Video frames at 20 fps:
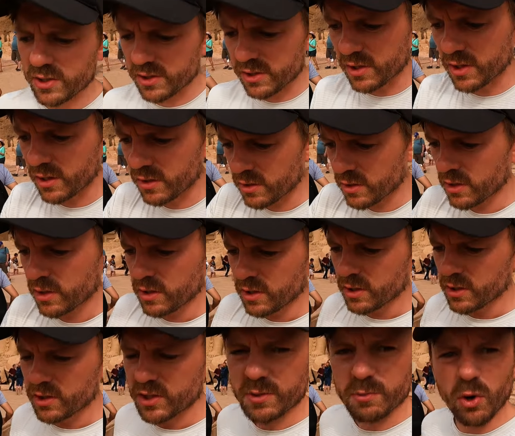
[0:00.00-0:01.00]
as the
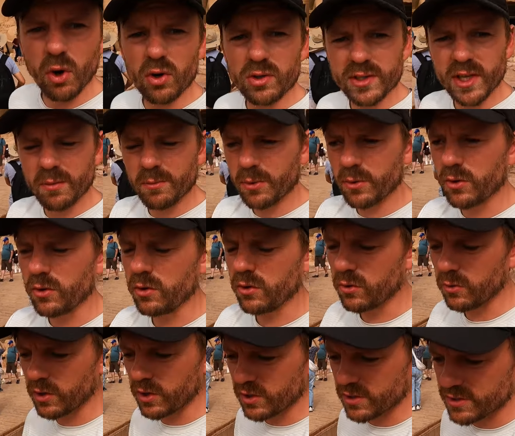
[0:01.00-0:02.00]
Small Temple,
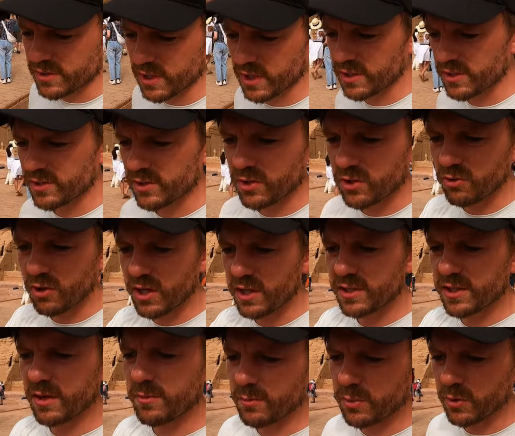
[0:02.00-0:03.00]
whereas that's the
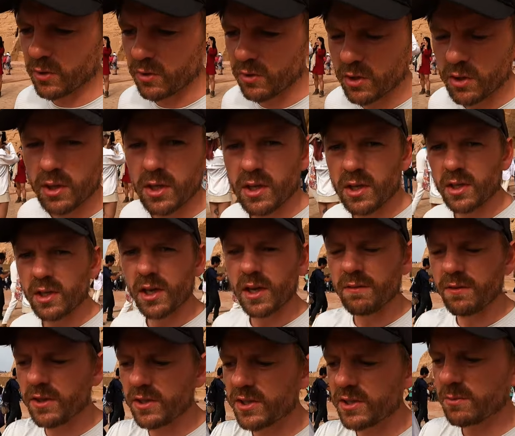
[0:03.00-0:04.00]
Great Temple,
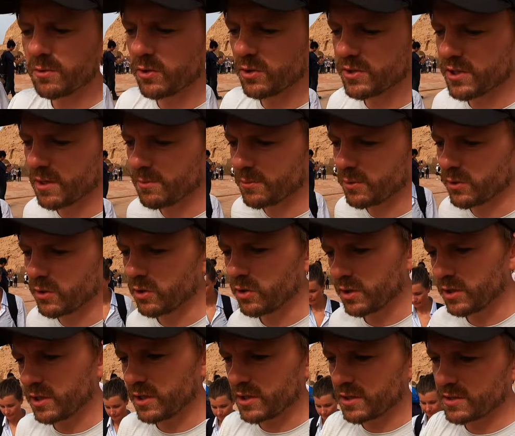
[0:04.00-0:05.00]
and this small
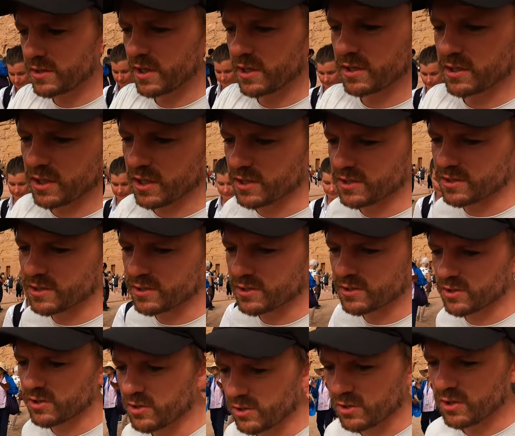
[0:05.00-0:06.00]
temple is dedicated
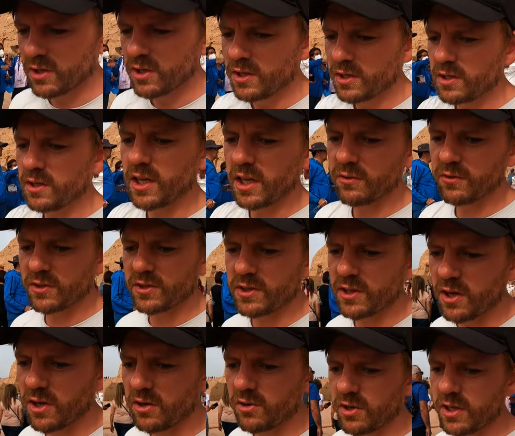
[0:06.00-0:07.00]
to
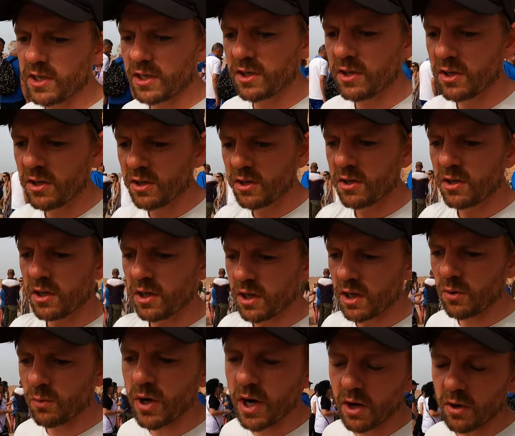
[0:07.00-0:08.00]
Nefertari,
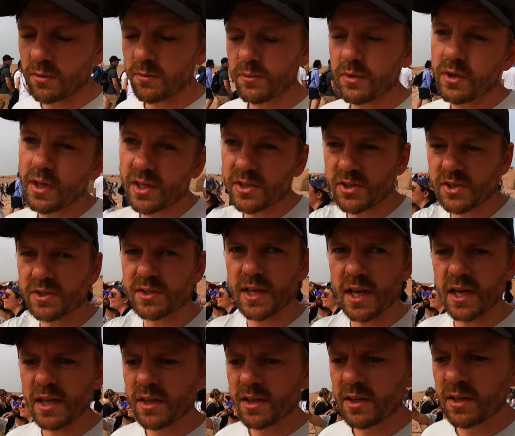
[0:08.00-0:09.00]
uh, well, I should
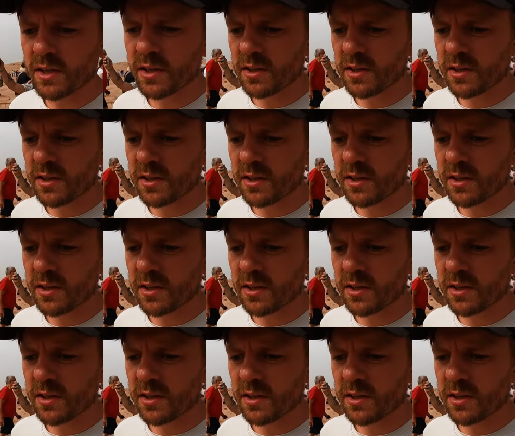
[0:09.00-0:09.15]
say uh,